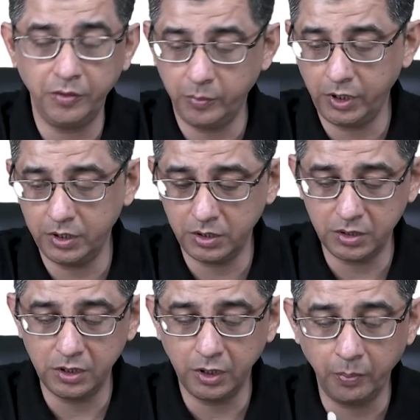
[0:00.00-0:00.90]
fibrillation
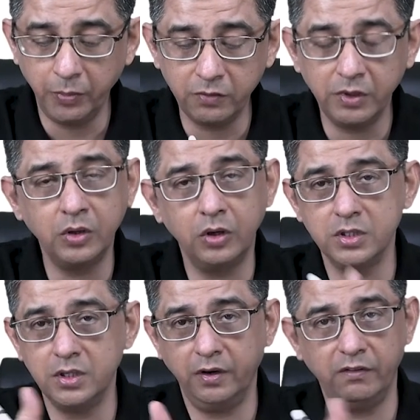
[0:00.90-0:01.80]
is the #1
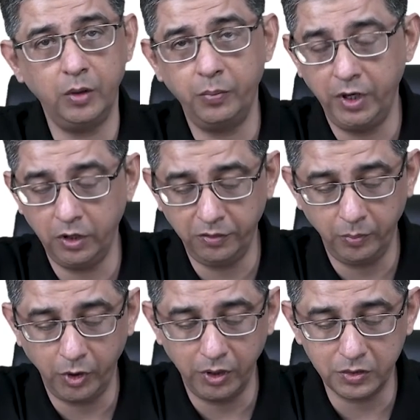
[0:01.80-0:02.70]
cause of development of
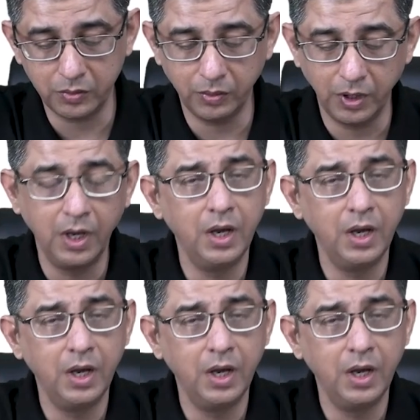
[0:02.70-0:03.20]
embolic stroke.